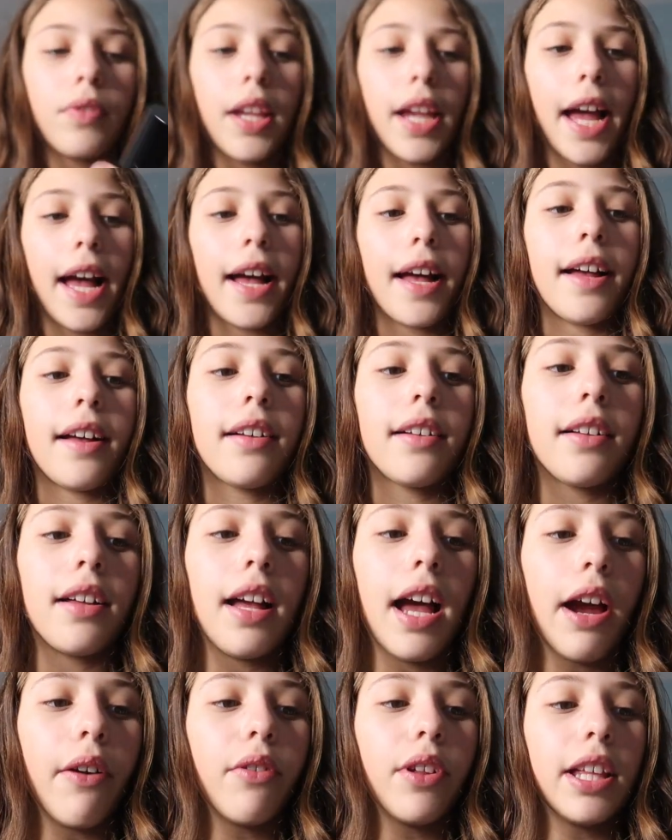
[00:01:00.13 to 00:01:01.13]
Yeah,
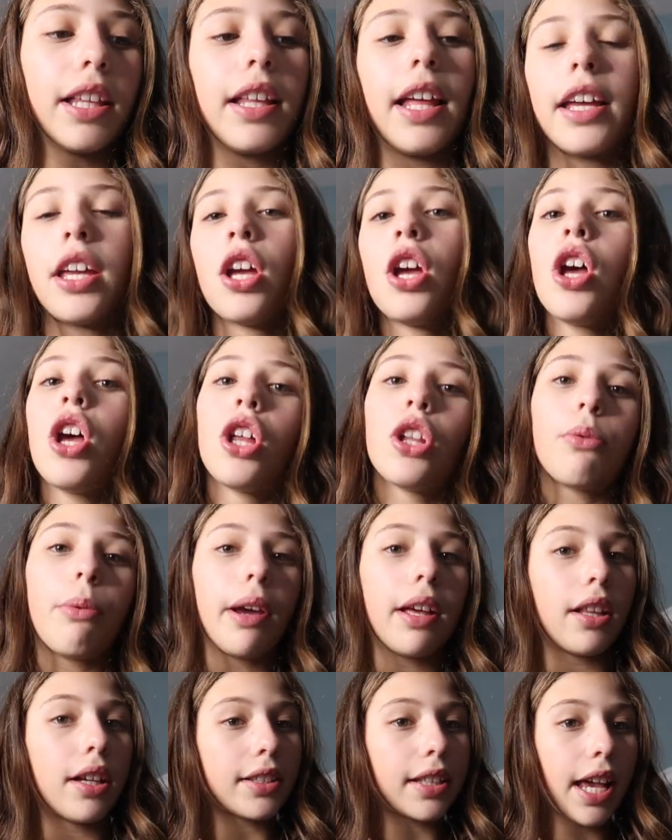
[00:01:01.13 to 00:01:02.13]
I really like the
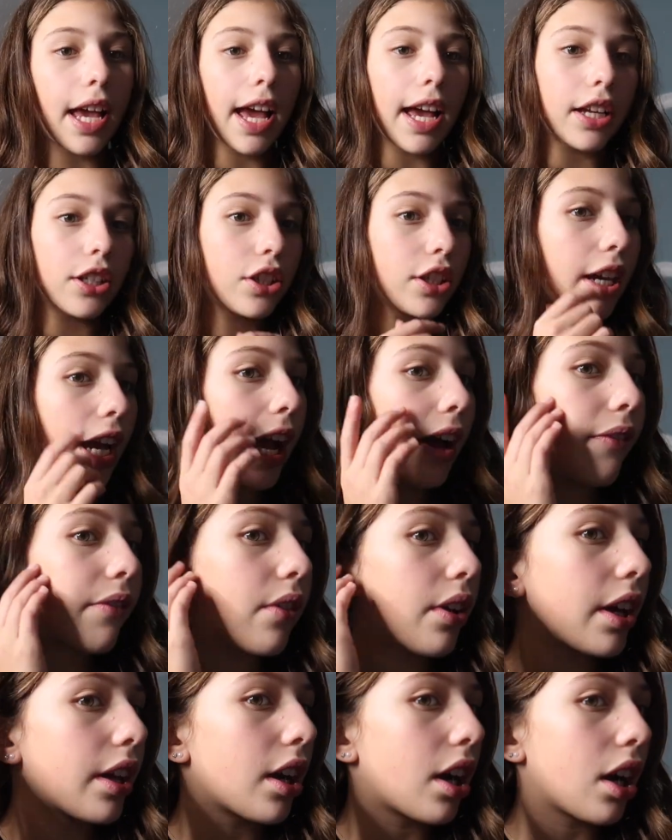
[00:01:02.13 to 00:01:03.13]
way it looks. I actually
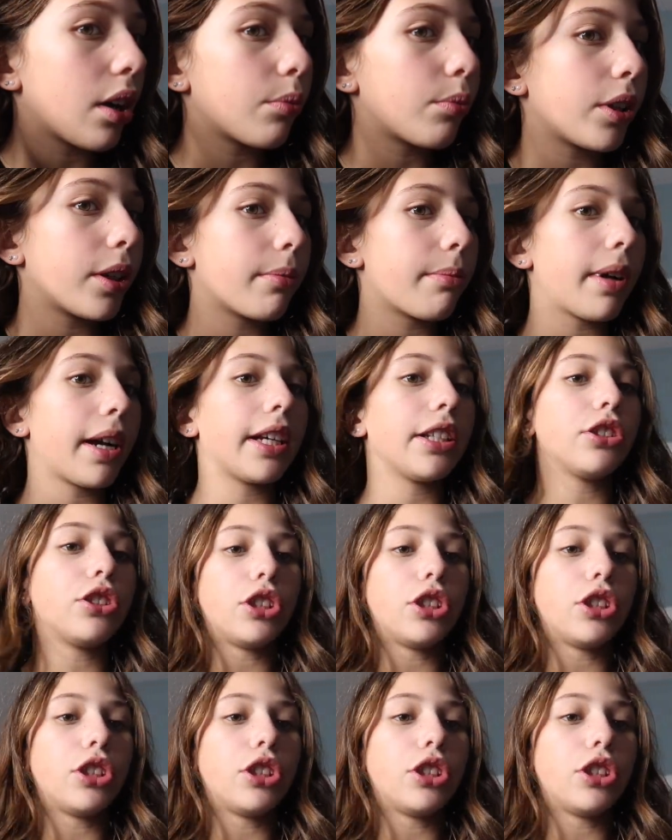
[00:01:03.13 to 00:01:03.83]
have it on one of my